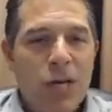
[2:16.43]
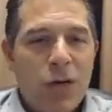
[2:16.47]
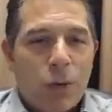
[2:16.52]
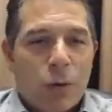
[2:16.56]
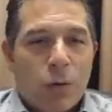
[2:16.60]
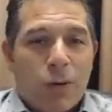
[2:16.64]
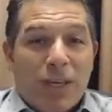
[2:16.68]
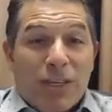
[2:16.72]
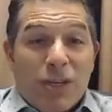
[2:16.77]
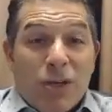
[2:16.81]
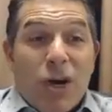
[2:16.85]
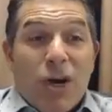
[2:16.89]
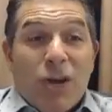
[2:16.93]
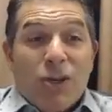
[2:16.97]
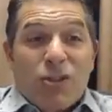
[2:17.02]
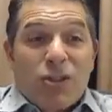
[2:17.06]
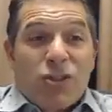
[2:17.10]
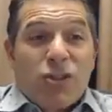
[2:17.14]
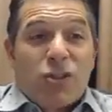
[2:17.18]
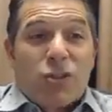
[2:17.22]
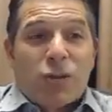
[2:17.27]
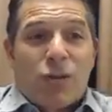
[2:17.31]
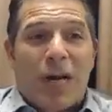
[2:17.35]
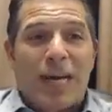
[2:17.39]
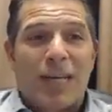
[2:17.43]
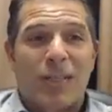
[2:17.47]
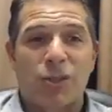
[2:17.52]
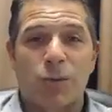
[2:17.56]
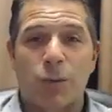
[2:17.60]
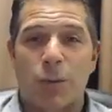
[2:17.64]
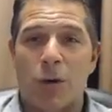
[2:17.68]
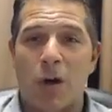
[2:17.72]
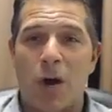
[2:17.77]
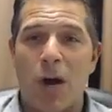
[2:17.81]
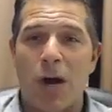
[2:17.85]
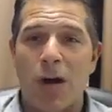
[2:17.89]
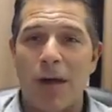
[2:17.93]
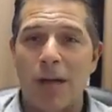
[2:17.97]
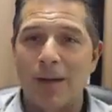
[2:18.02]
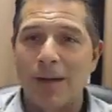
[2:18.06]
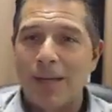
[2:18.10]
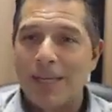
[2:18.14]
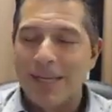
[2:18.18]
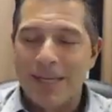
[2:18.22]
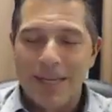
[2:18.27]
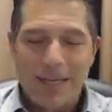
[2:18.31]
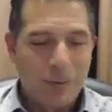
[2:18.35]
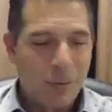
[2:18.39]
We're all stressed. We're
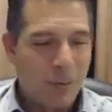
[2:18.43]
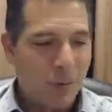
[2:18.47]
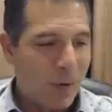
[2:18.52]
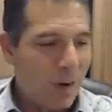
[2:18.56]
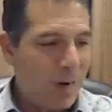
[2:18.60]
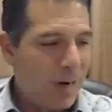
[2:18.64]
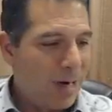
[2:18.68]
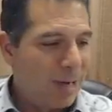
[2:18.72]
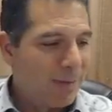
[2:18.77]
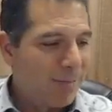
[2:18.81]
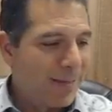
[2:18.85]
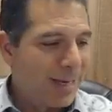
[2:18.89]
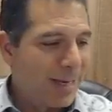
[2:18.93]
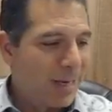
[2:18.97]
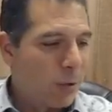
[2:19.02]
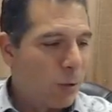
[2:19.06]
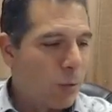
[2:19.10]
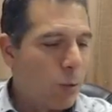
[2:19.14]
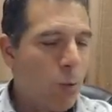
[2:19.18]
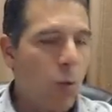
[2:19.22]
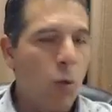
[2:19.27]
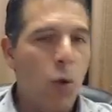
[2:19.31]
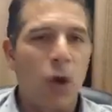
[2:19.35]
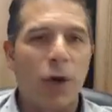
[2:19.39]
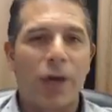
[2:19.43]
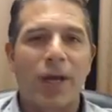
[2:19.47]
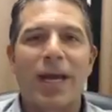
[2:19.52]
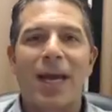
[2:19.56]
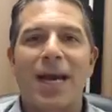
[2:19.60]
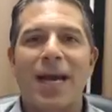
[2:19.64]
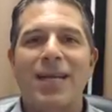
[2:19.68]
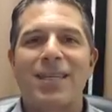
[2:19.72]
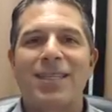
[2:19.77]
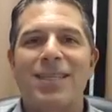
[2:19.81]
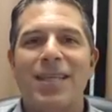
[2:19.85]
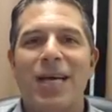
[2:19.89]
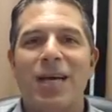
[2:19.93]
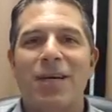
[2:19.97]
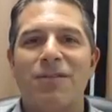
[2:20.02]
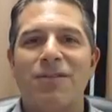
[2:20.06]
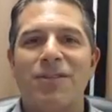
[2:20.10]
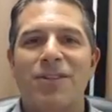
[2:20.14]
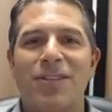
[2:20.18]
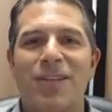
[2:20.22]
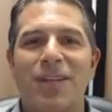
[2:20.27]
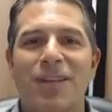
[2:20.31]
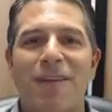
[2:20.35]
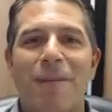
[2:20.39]
all working
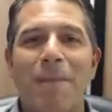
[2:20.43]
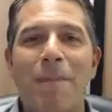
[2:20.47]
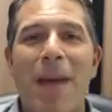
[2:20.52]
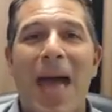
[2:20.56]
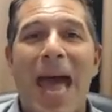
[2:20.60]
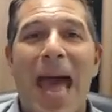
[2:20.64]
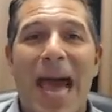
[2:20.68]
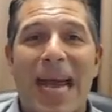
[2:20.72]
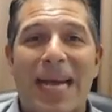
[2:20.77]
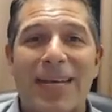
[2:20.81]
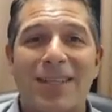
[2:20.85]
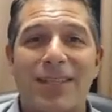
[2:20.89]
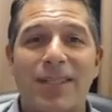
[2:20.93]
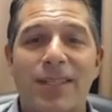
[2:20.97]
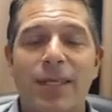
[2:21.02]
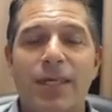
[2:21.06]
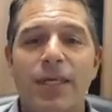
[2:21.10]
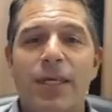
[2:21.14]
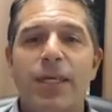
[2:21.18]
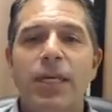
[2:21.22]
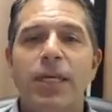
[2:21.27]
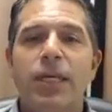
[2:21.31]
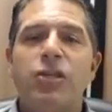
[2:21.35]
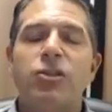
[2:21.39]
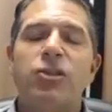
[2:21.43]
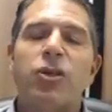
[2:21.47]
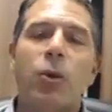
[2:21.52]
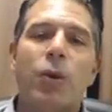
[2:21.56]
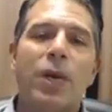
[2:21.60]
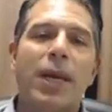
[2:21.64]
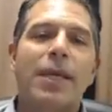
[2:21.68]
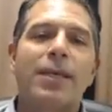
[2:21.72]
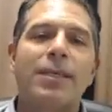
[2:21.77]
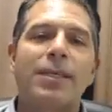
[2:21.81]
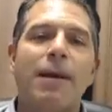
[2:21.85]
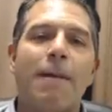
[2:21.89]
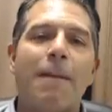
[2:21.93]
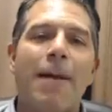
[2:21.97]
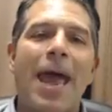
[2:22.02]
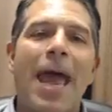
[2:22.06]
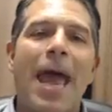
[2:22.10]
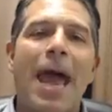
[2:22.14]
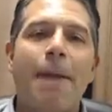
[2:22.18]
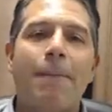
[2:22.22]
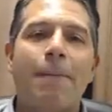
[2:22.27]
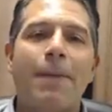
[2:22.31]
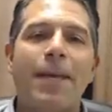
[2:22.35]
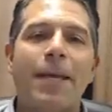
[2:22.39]
ourselves to the max. So it ends up
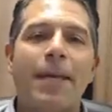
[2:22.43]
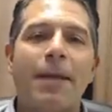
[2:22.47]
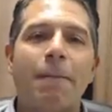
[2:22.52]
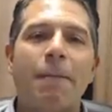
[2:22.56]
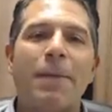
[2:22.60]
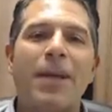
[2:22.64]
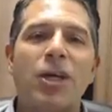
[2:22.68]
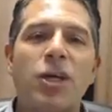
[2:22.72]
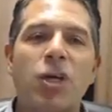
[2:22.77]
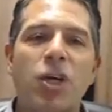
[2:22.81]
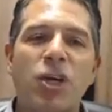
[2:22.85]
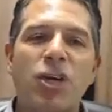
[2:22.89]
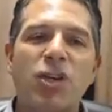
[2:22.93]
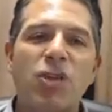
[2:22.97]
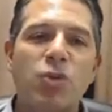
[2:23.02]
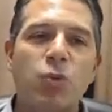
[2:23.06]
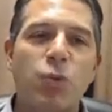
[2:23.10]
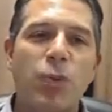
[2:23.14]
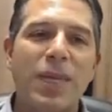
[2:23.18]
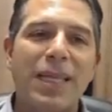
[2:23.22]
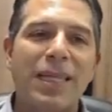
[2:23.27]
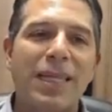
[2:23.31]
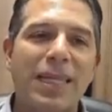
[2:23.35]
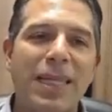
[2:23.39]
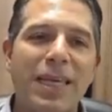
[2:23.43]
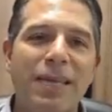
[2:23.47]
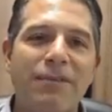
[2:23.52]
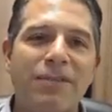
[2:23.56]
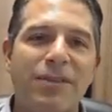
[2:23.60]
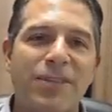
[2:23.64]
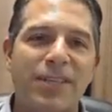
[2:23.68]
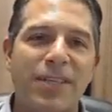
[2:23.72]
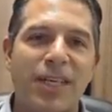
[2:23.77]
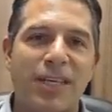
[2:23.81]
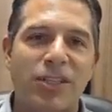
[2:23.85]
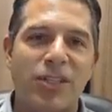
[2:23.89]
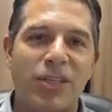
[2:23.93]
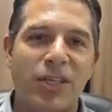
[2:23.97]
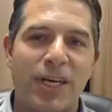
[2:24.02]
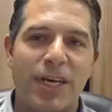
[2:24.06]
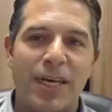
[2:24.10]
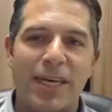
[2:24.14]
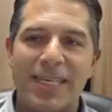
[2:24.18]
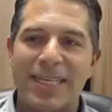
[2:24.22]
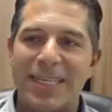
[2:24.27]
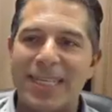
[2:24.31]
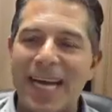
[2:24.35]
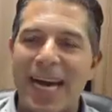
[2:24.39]
happening because we live such
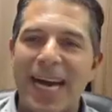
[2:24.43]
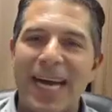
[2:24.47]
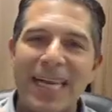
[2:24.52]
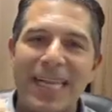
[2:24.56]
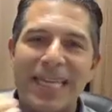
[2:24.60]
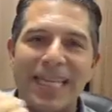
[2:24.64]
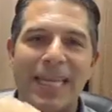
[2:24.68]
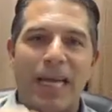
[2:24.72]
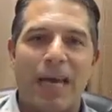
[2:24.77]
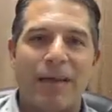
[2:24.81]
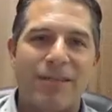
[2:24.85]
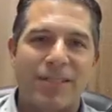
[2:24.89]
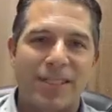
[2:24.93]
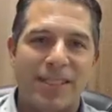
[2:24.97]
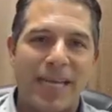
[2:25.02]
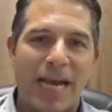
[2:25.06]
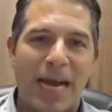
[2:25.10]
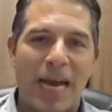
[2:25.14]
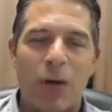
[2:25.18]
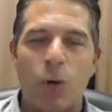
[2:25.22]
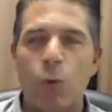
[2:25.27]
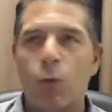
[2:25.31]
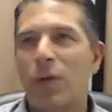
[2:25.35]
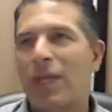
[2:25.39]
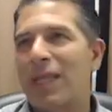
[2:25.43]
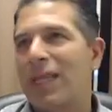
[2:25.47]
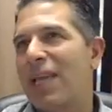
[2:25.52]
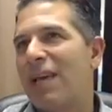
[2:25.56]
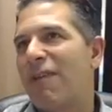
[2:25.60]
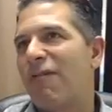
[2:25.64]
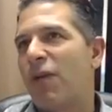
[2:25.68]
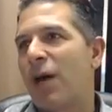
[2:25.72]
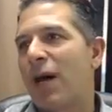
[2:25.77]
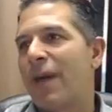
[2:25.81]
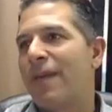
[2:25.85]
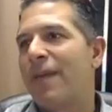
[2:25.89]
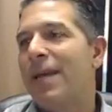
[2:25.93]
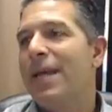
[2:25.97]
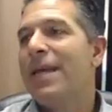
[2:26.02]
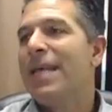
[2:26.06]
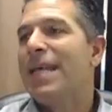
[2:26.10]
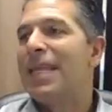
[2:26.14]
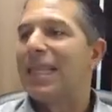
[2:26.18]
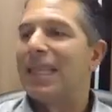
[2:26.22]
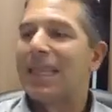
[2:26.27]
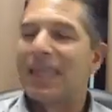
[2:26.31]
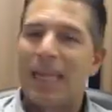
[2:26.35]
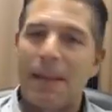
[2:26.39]
a tight lifestyle. We live on
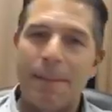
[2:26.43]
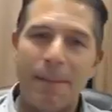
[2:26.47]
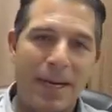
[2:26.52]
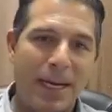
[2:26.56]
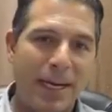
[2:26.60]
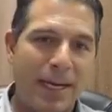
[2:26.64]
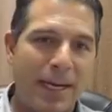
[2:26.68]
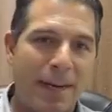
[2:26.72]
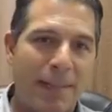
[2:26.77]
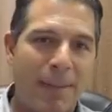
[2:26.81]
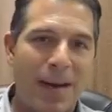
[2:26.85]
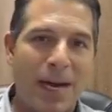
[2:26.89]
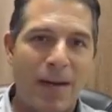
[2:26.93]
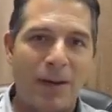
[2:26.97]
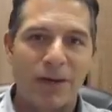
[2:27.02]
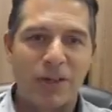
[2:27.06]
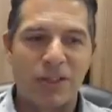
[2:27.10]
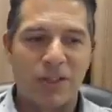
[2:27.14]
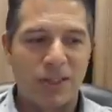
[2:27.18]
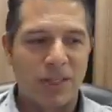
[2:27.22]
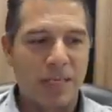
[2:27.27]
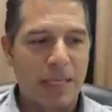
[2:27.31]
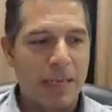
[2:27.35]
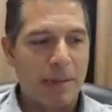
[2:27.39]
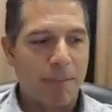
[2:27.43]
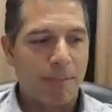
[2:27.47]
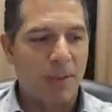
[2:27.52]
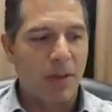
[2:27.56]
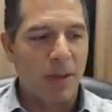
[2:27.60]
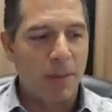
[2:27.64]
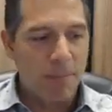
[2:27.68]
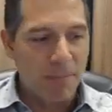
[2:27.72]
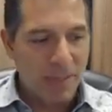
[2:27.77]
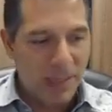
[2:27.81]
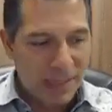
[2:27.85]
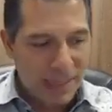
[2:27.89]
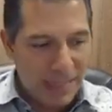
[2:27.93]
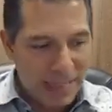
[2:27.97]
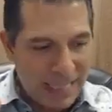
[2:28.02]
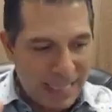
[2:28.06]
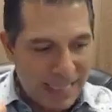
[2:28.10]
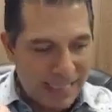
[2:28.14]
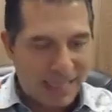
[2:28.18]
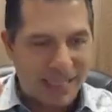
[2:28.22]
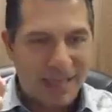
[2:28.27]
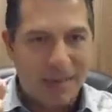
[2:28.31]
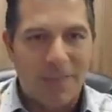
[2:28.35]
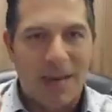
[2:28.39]
limited amount of sleep, the
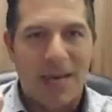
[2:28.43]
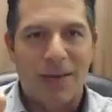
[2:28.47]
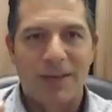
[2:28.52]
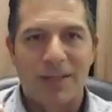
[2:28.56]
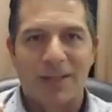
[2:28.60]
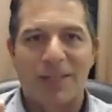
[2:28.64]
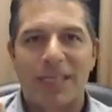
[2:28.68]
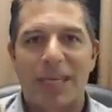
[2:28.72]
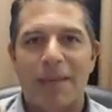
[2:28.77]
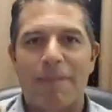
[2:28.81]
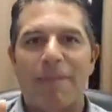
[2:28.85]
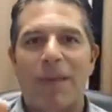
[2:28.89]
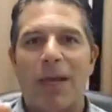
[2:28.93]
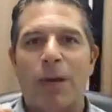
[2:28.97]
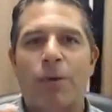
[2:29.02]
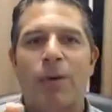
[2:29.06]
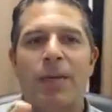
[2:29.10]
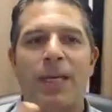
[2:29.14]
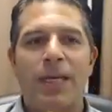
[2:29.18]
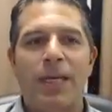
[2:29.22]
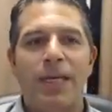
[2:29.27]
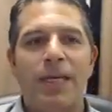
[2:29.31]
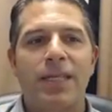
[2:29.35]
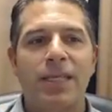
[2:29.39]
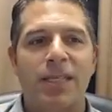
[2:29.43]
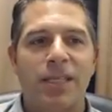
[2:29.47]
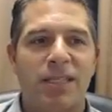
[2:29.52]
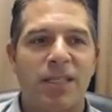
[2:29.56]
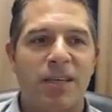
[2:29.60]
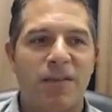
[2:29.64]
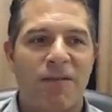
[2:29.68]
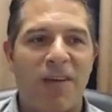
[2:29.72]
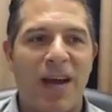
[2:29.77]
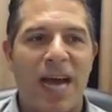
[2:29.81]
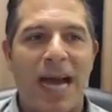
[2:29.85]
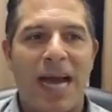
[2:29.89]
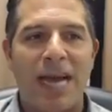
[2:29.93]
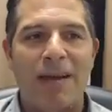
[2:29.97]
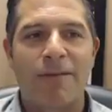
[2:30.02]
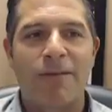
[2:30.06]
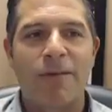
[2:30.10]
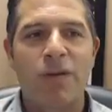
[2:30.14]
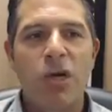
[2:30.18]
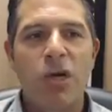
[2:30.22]
least amount of sleep that we need to survive.